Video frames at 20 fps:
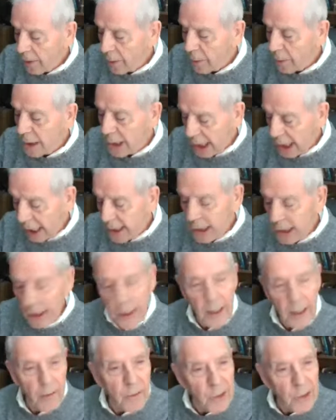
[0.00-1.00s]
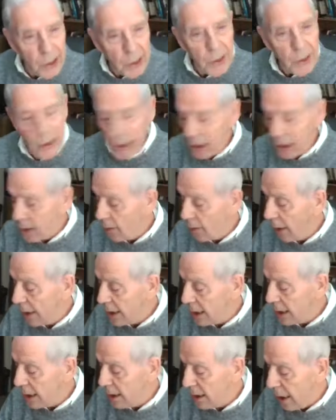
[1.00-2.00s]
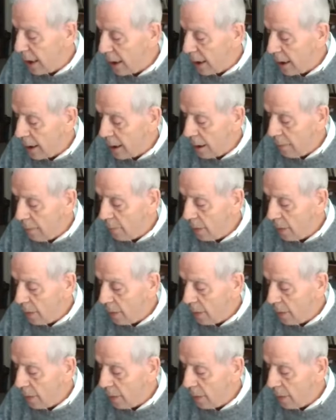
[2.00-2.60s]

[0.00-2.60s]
the rejection of Jesus Christ, the not.